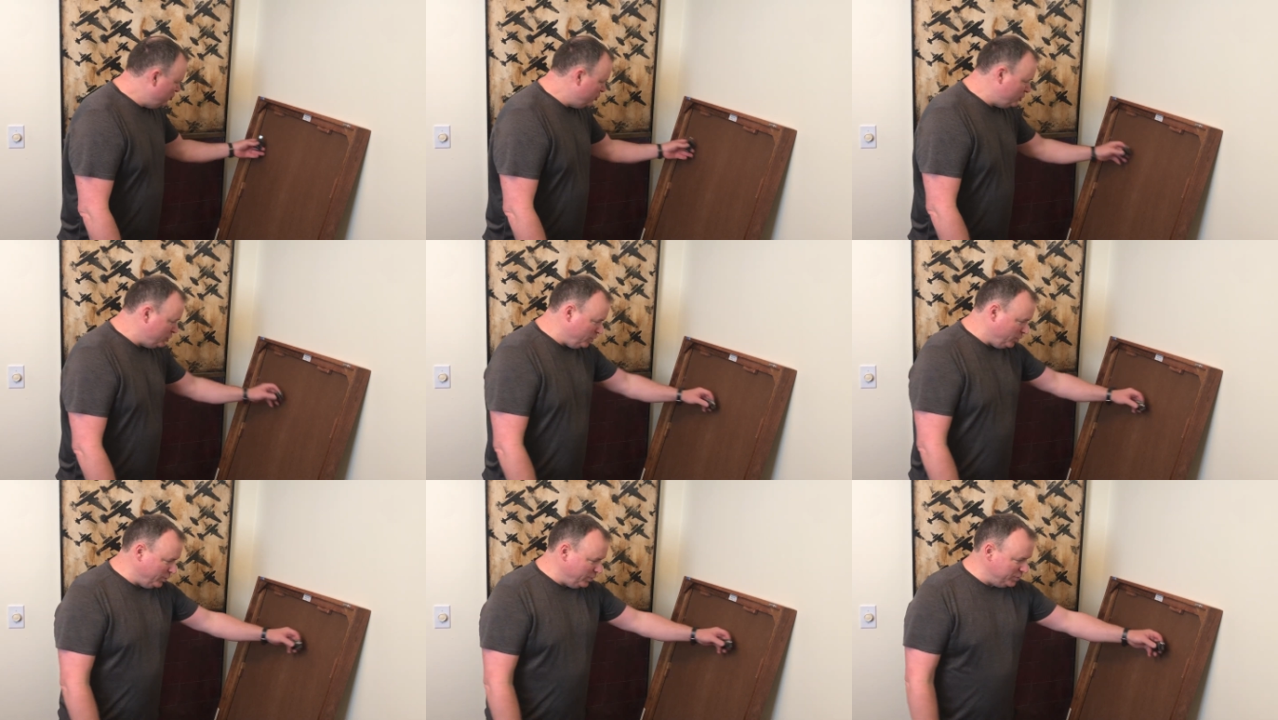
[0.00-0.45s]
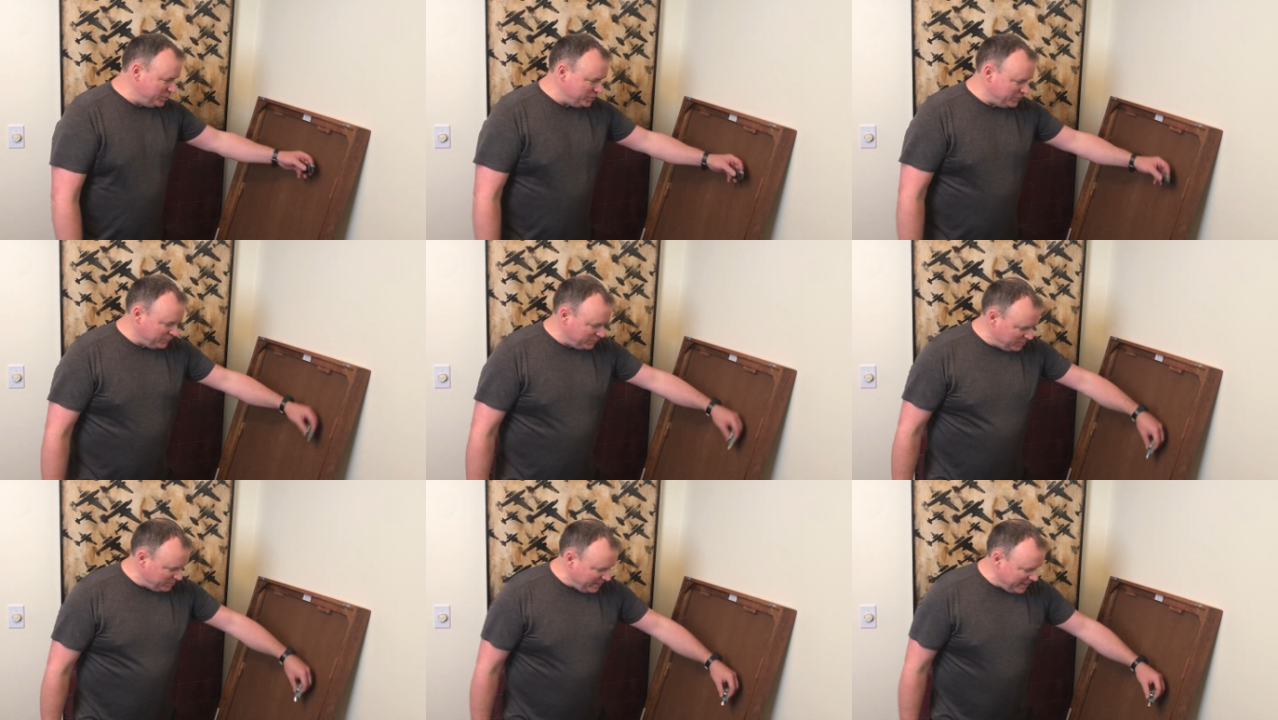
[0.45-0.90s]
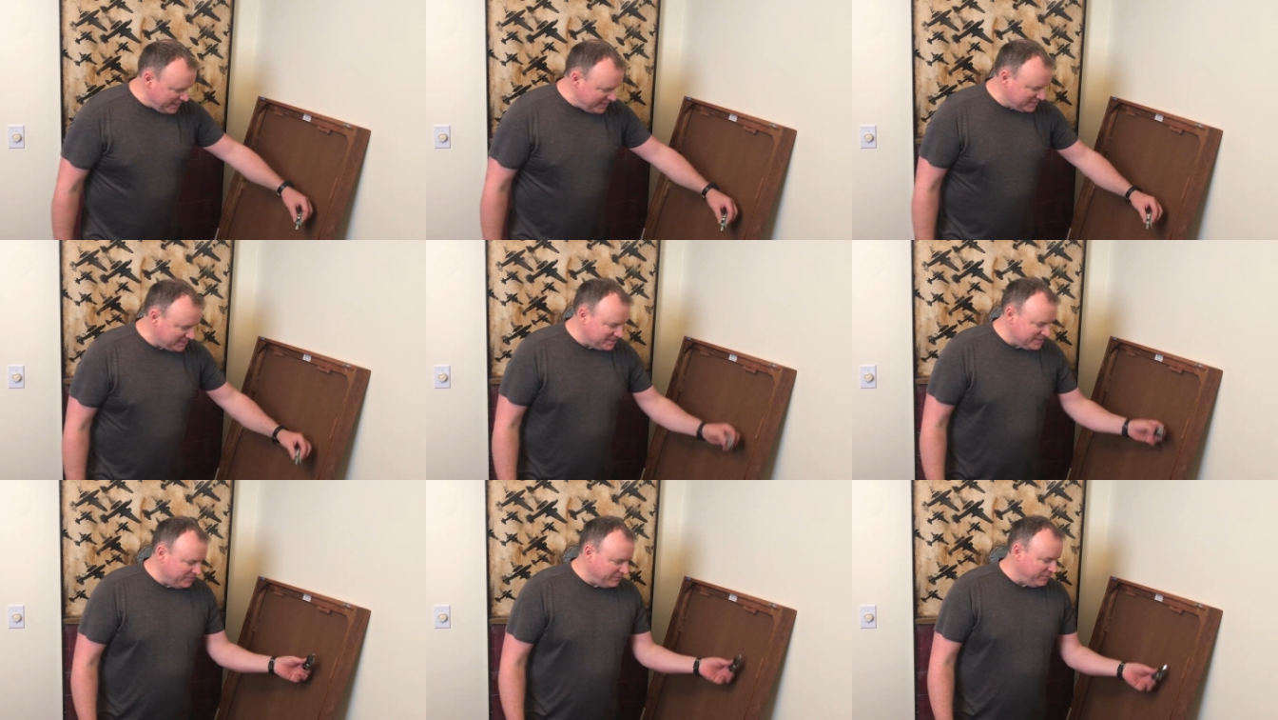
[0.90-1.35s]
shortage of
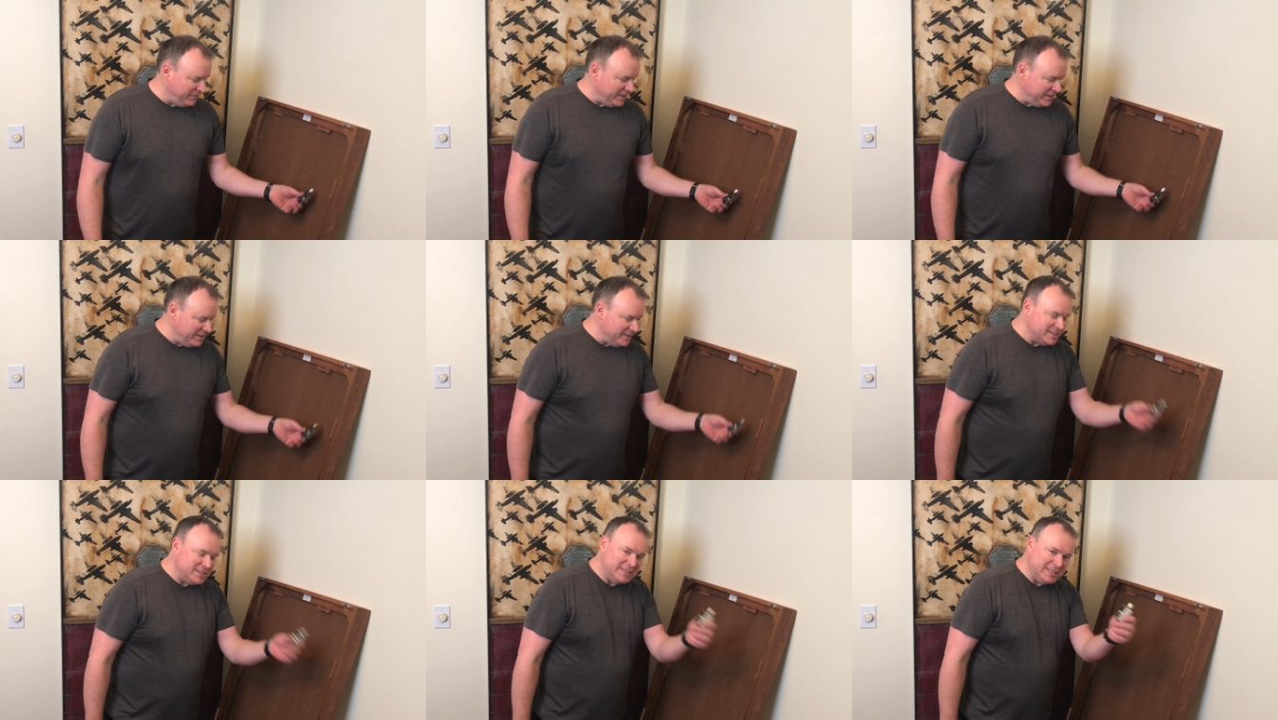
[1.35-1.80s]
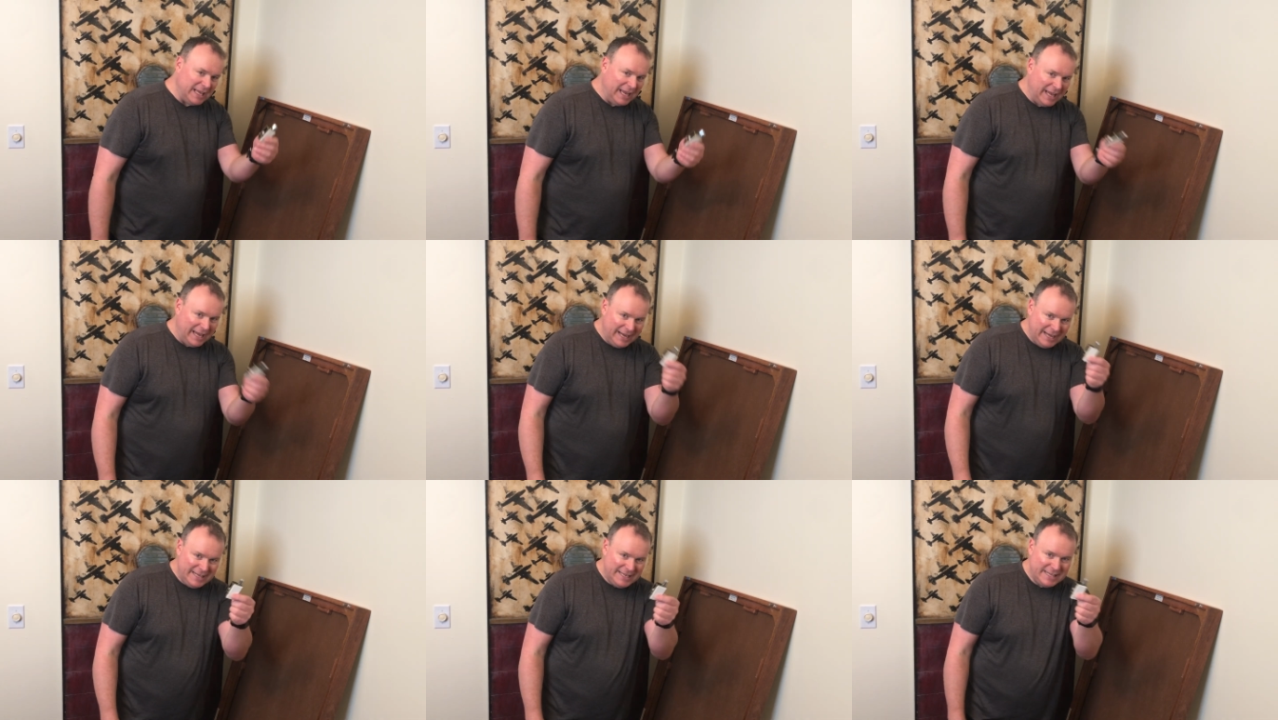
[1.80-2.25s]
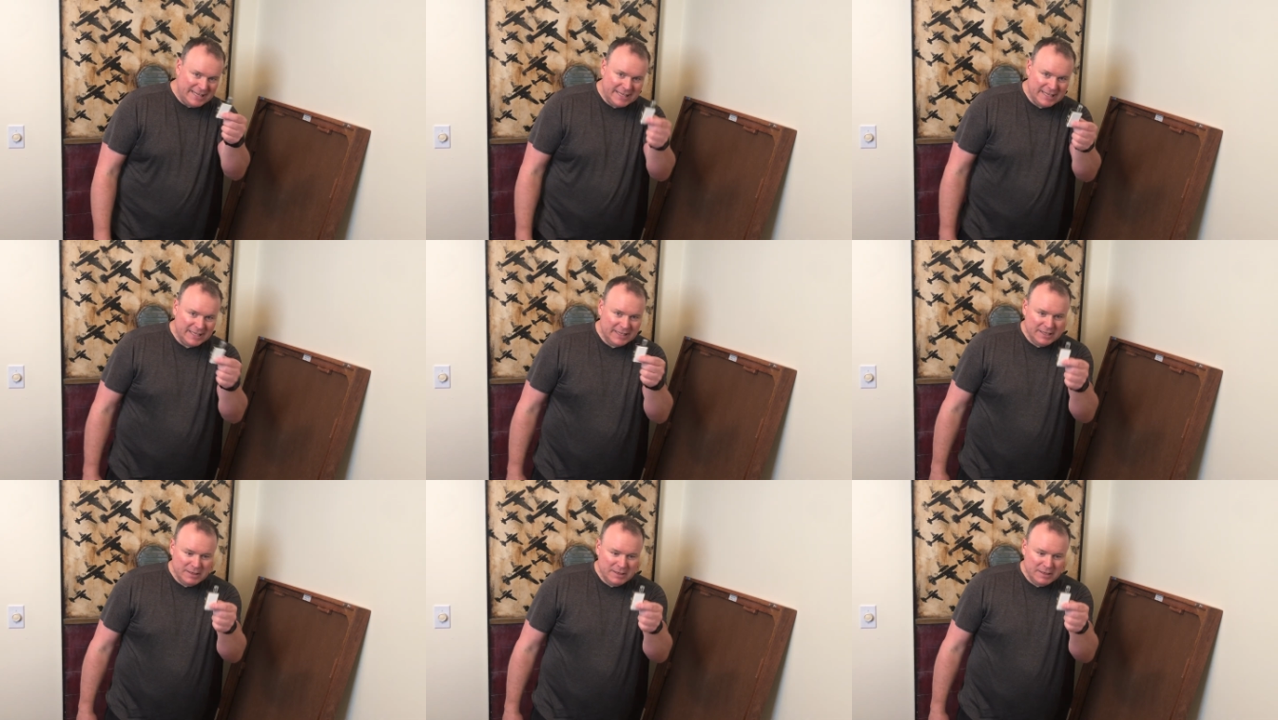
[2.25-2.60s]
space to fit this tiny